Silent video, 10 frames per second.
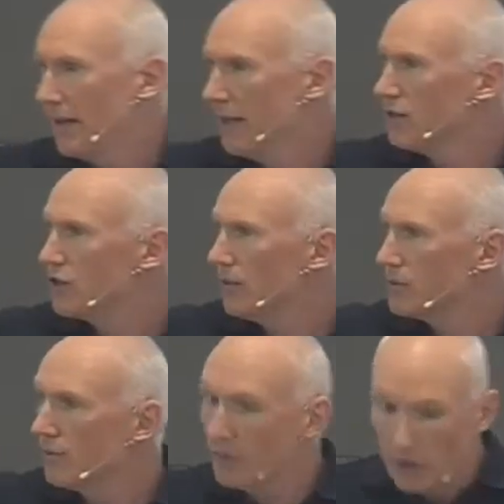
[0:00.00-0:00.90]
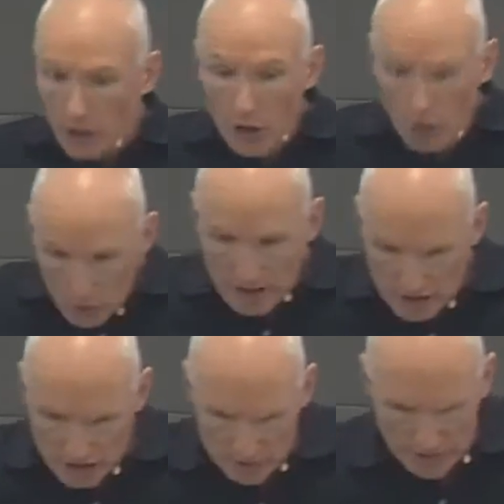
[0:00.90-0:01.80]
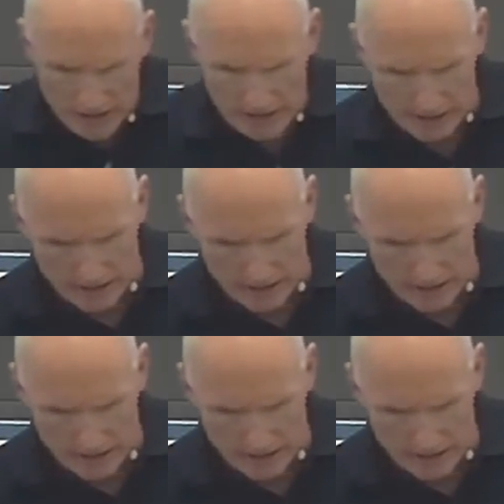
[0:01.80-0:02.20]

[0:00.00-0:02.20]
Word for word: in terms of who is to be